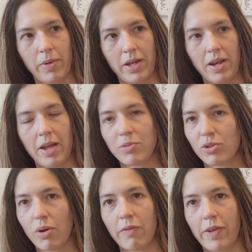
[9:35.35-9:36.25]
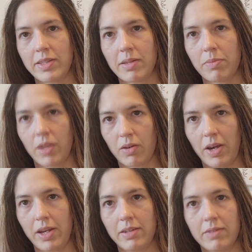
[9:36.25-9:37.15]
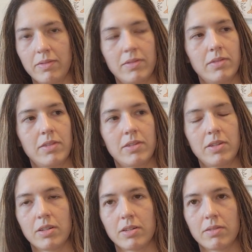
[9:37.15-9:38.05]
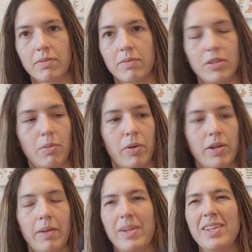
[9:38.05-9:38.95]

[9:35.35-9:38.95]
but I'm sure I'll find something great to put it.